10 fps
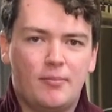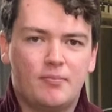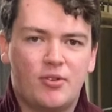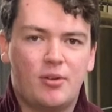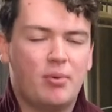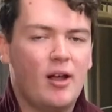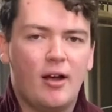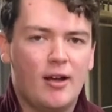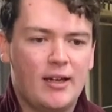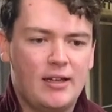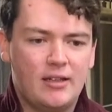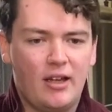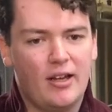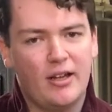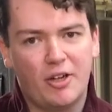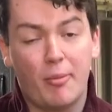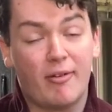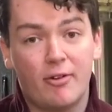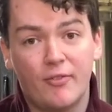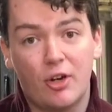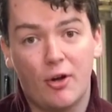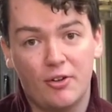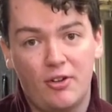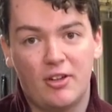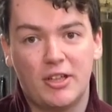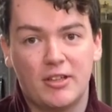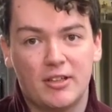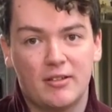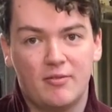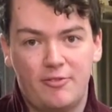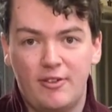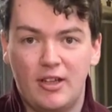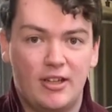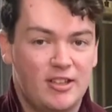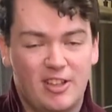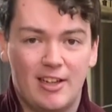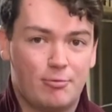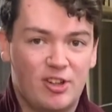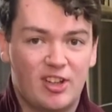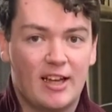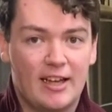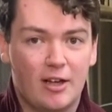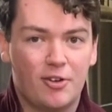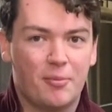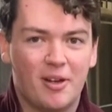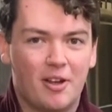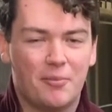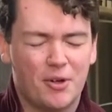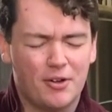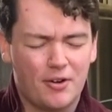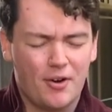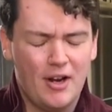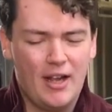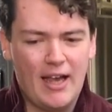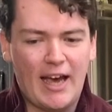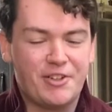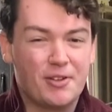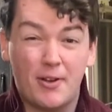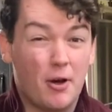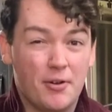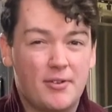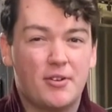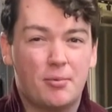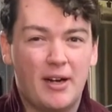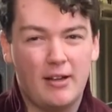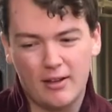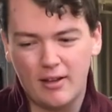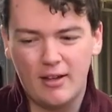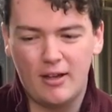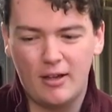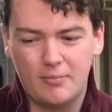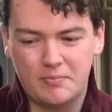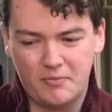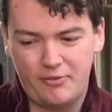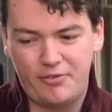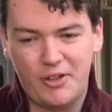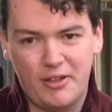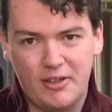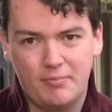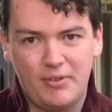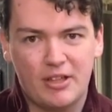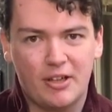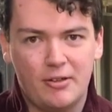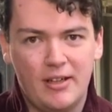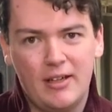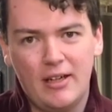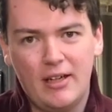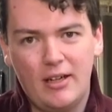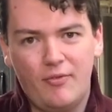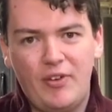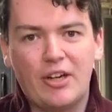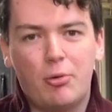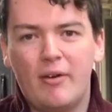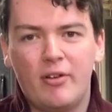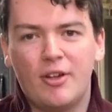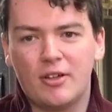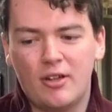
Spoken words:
supply coming from the continent. Deliveries get held up a lot more, and just cost as well for the equivalent